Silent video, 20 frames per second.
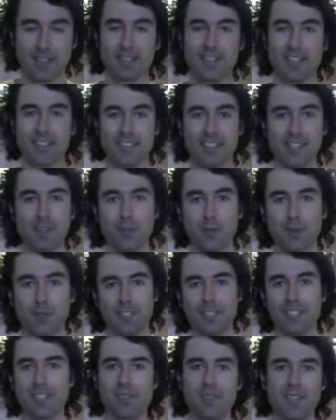Thanks again for
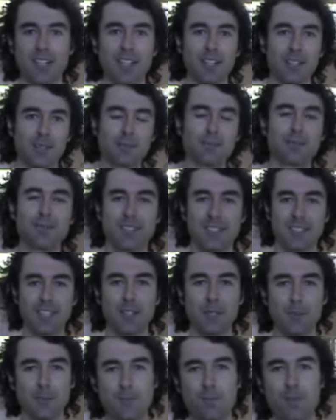watching this video.
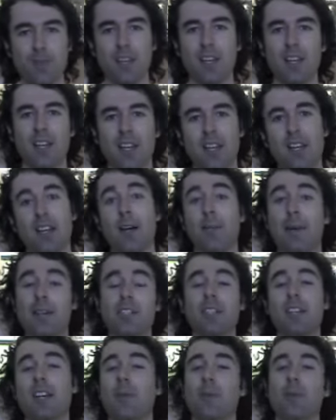So, I'm
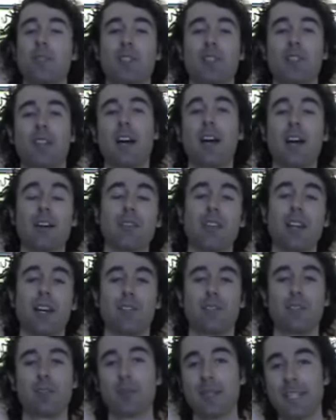actually coming to you live
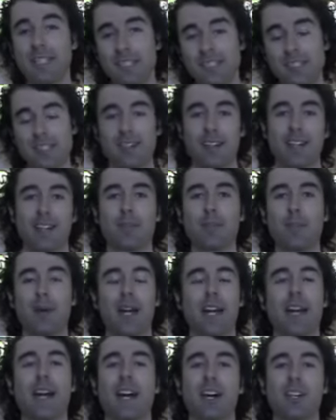now from inside
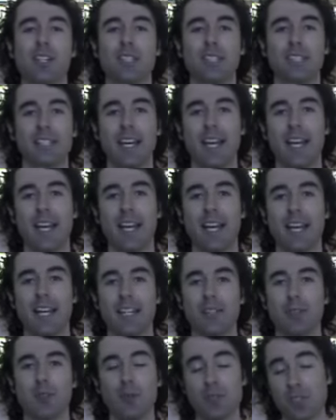my house,
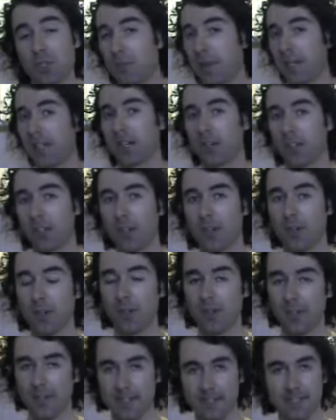and what you may not
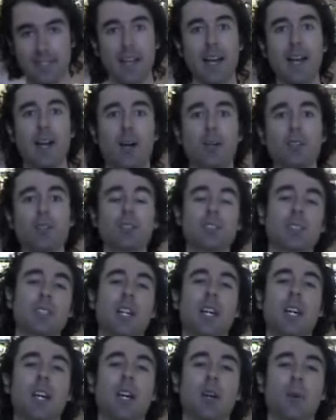know, this house
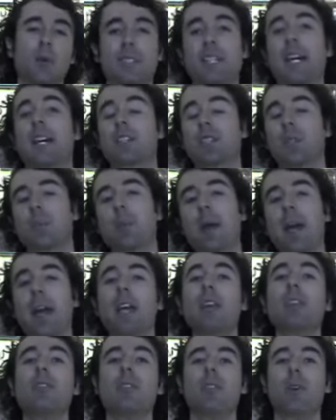was actually
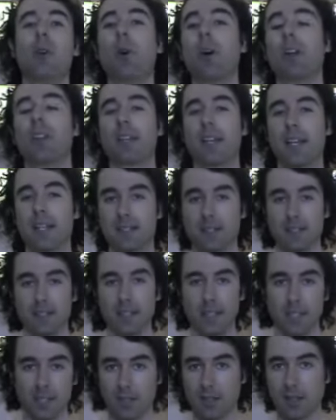paid for thanks to
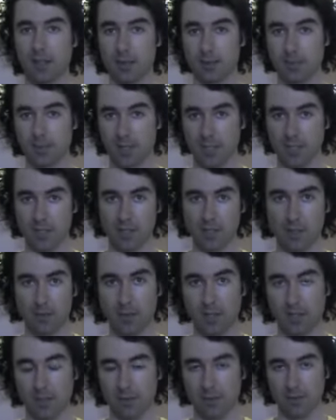the income I
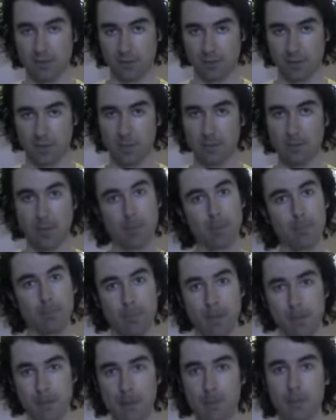generated from
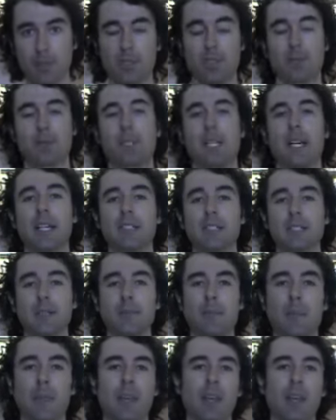my membership sites.